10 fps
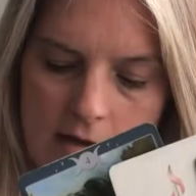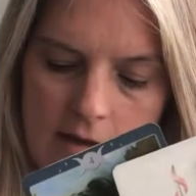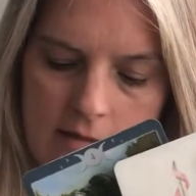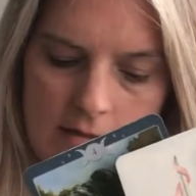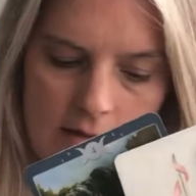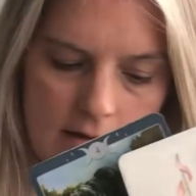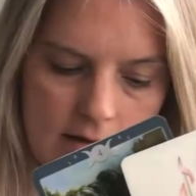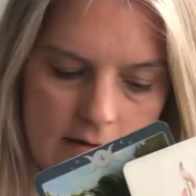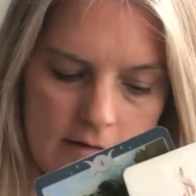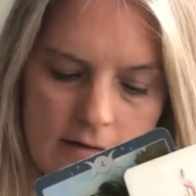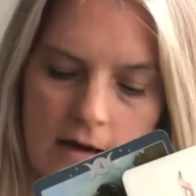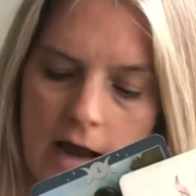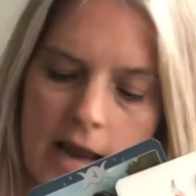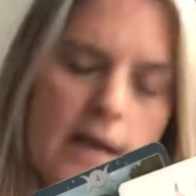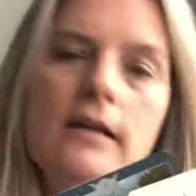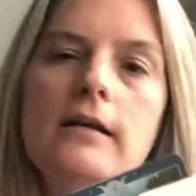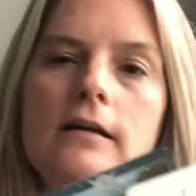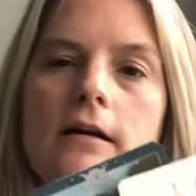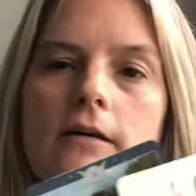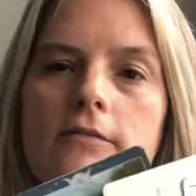and the Nine
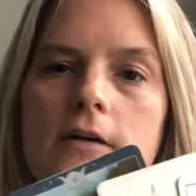of